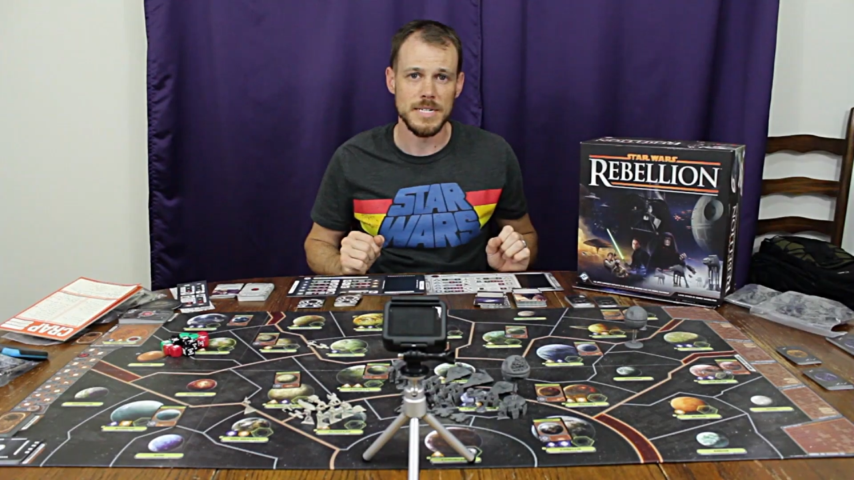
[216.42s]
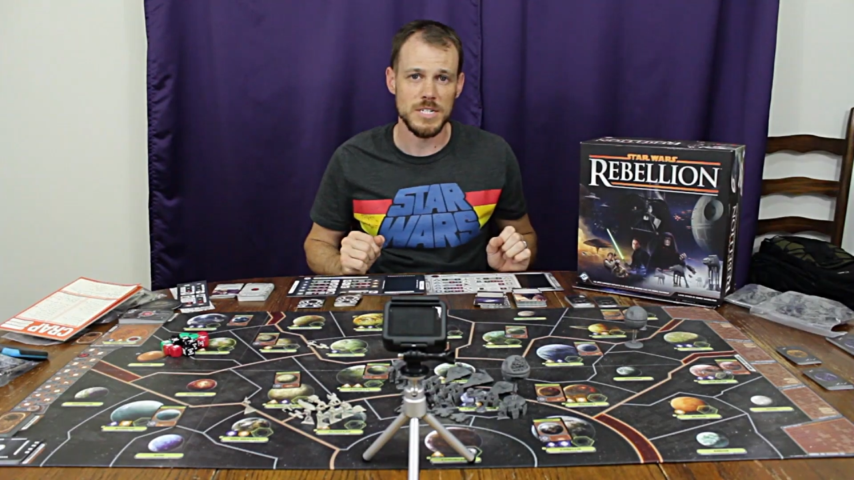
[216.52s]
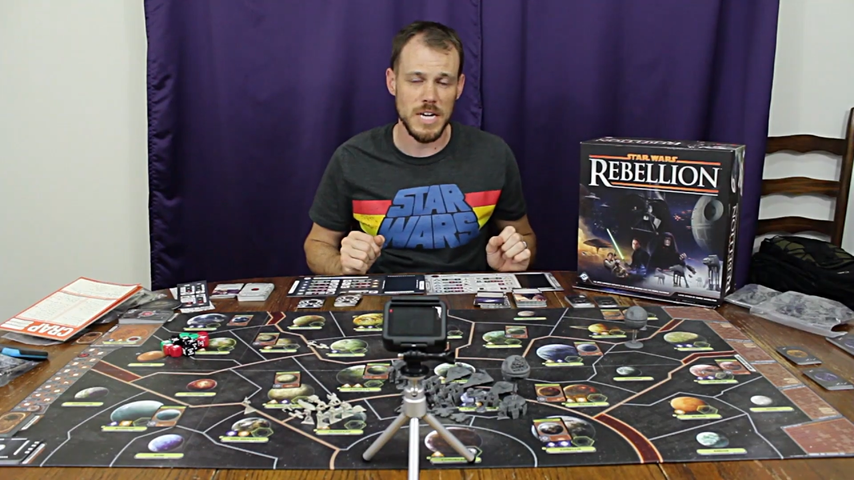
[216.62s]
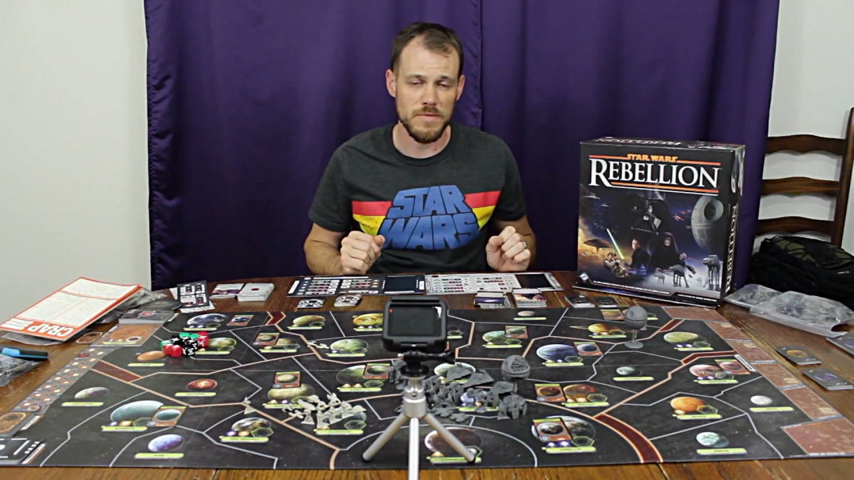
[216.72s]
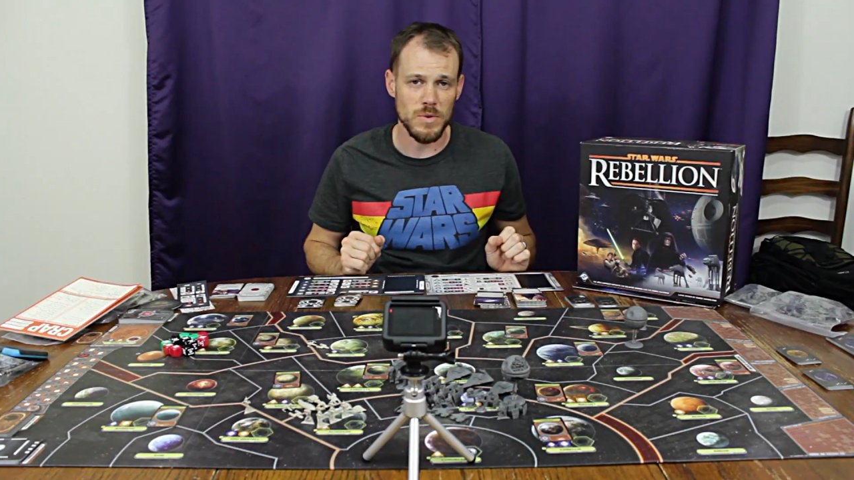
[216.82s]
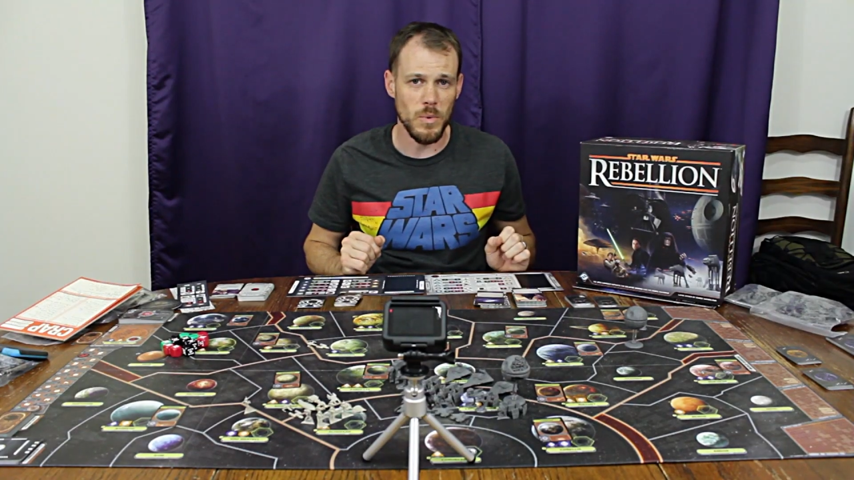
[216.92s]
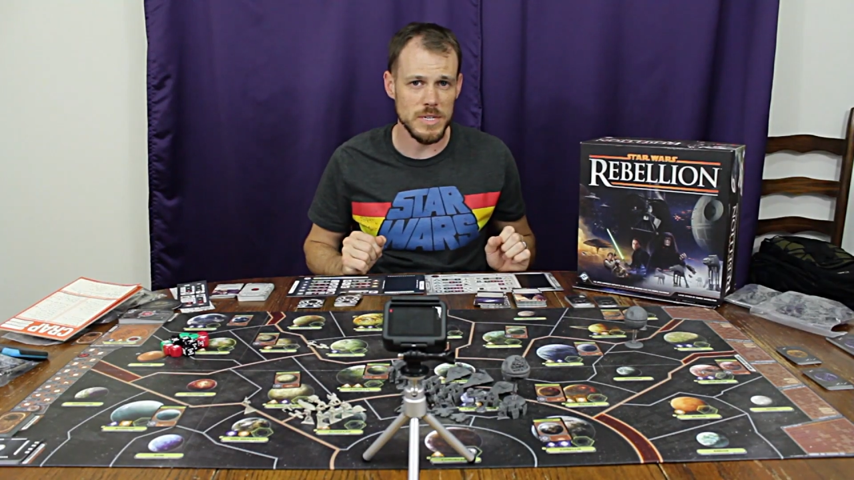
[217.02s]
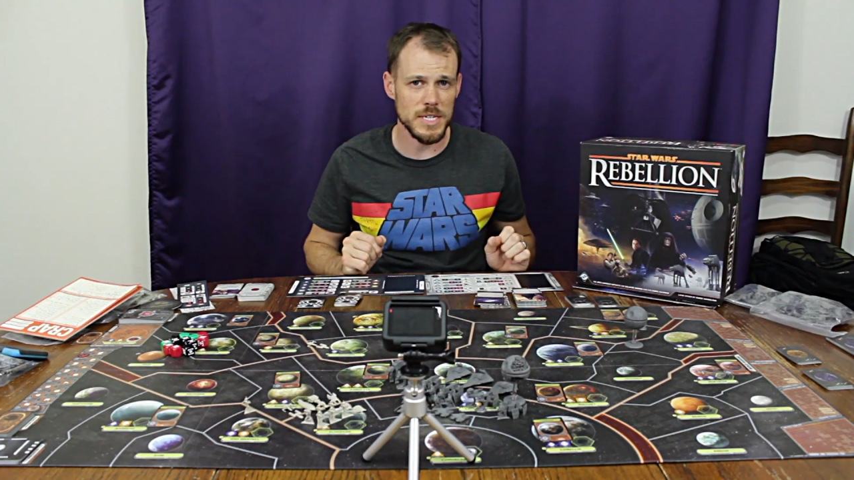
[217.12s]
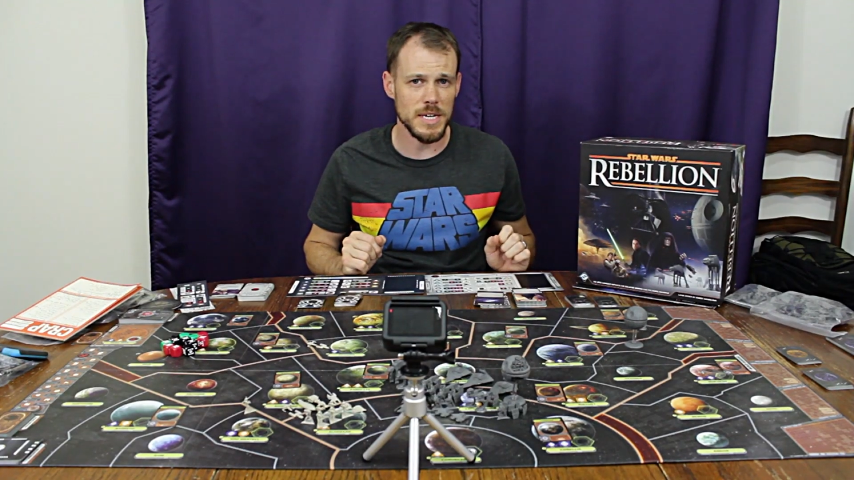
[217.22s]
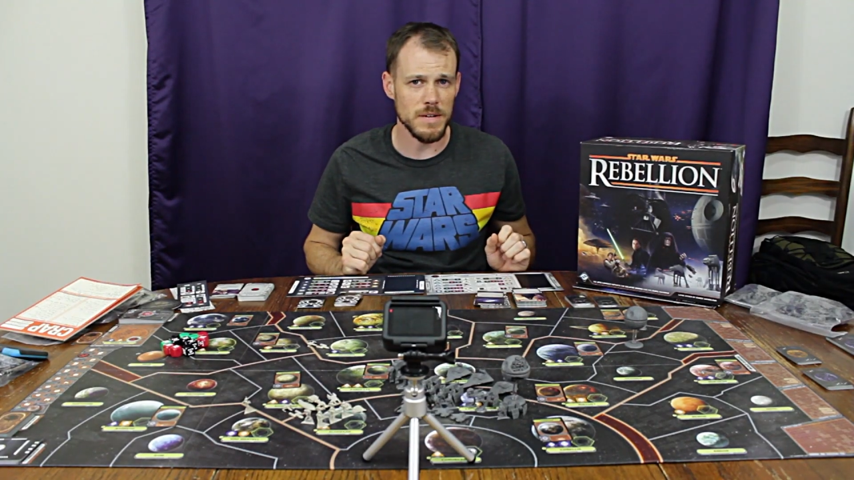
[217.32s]
Shafted
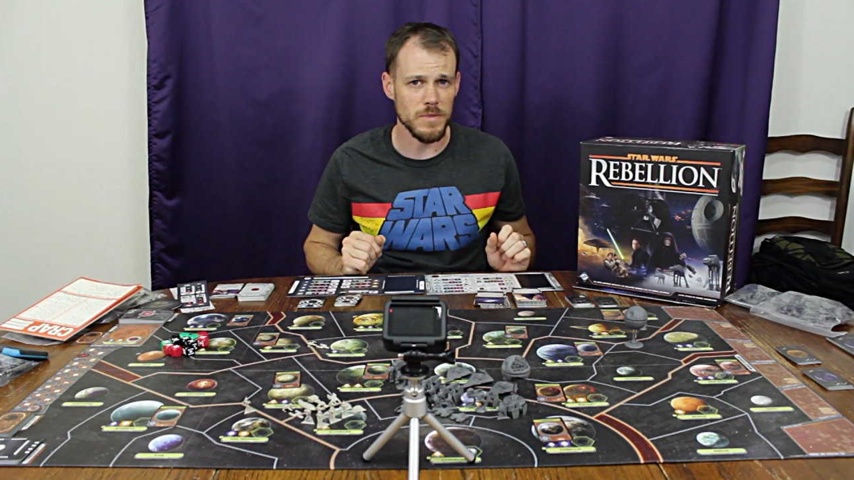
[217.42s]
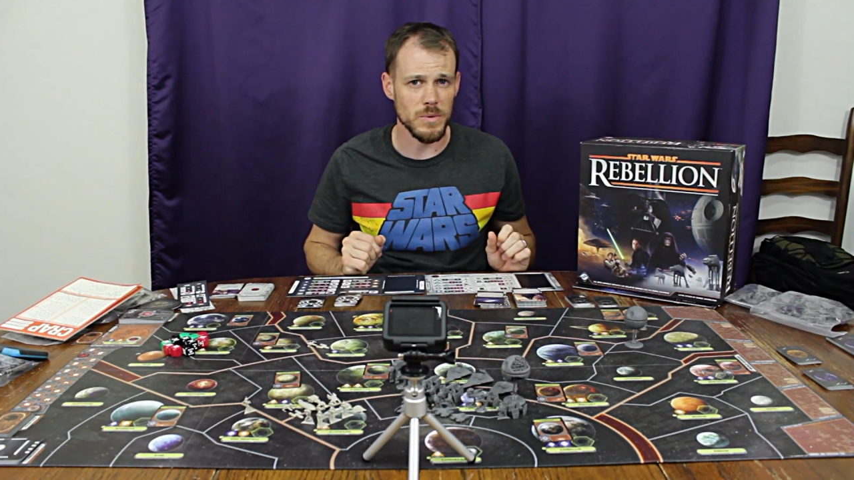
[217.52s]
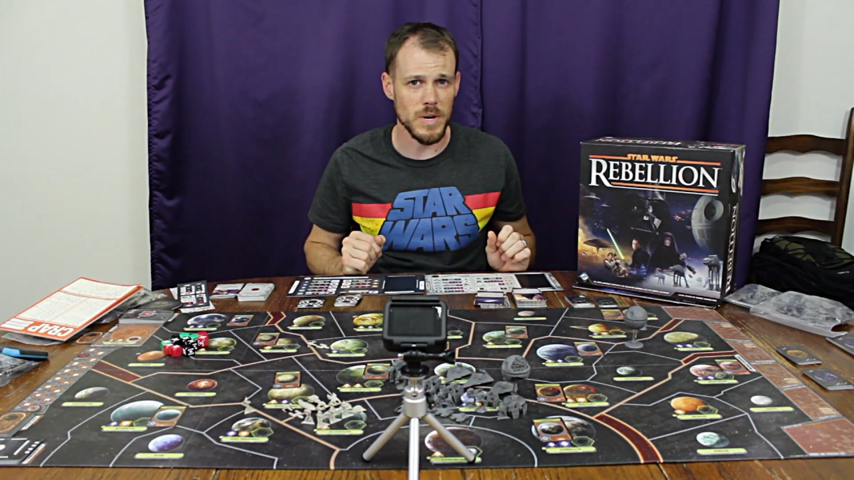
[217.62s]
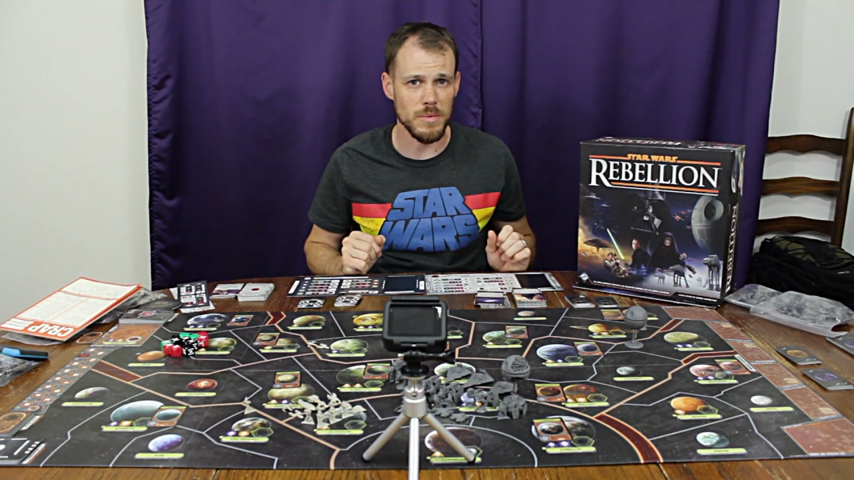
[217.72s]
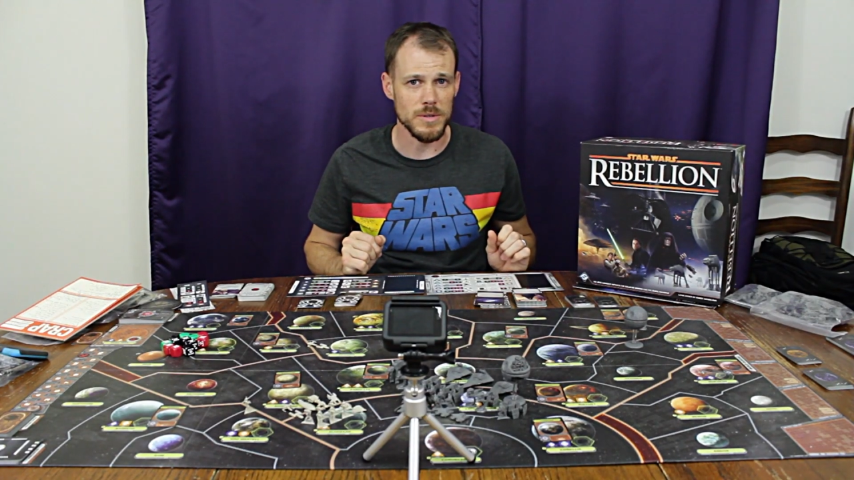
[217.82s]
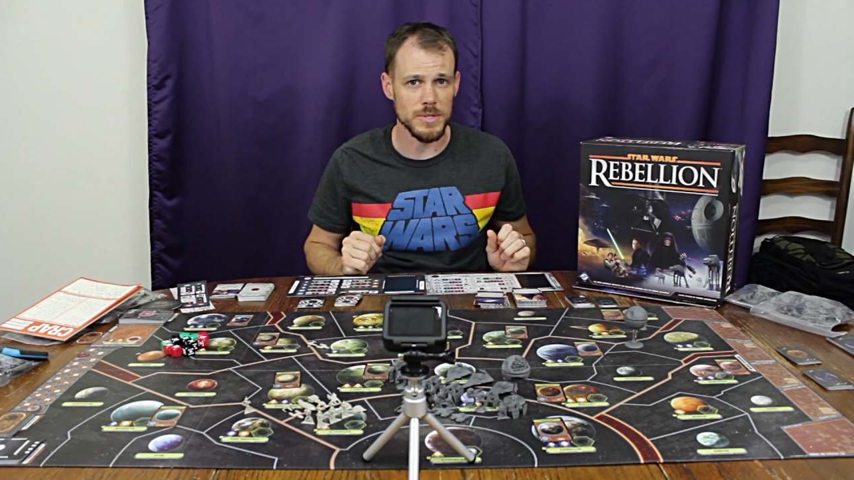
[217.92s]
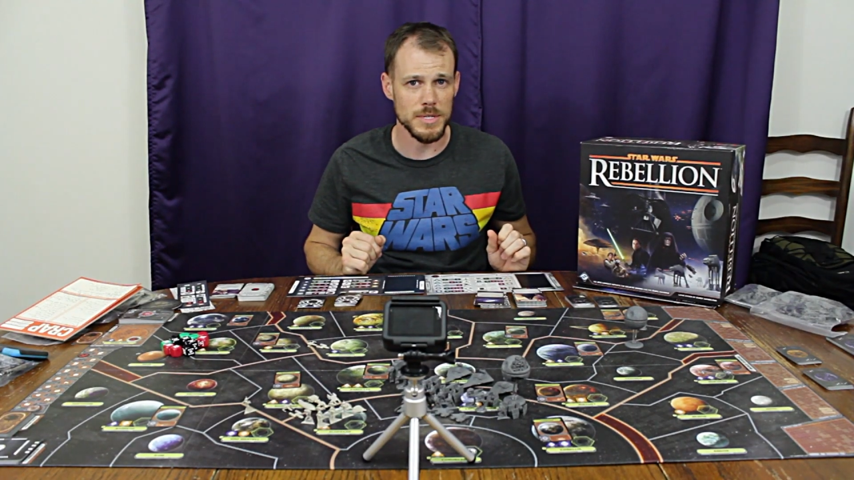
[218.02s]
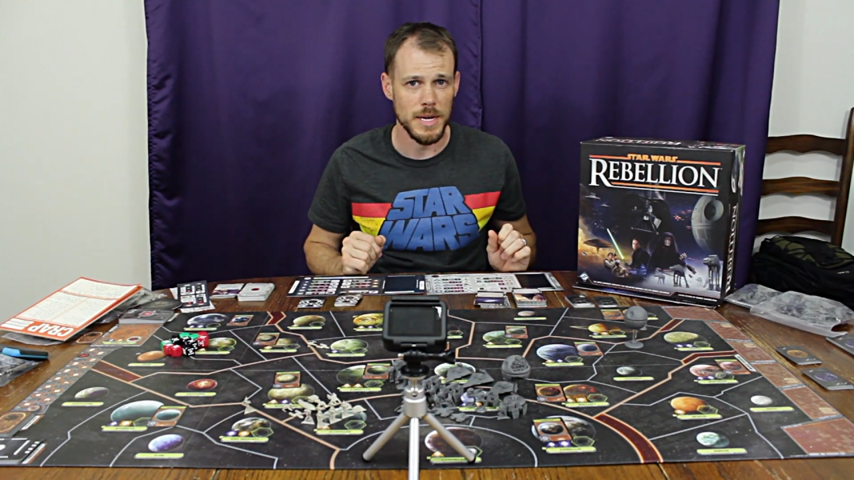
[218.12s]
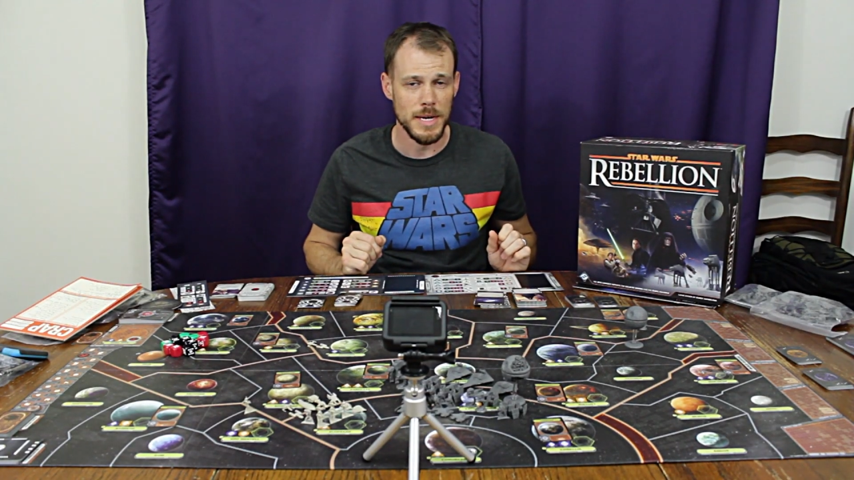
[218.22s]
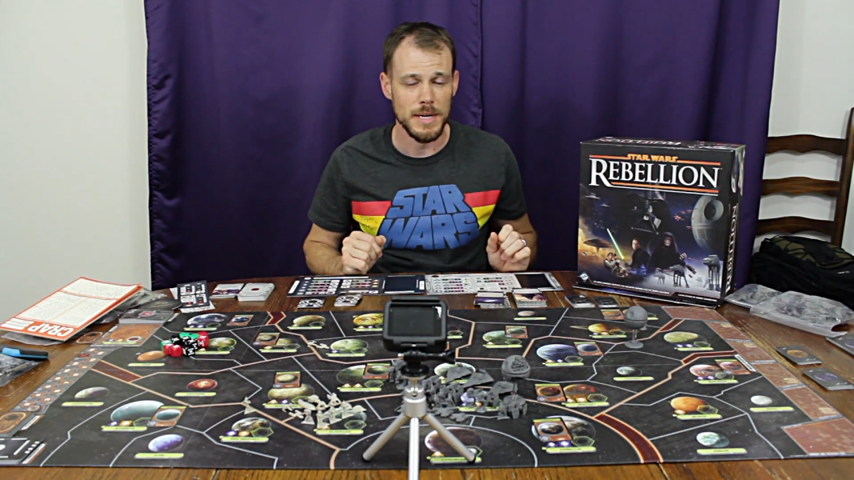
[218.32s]
once again for the Rebels.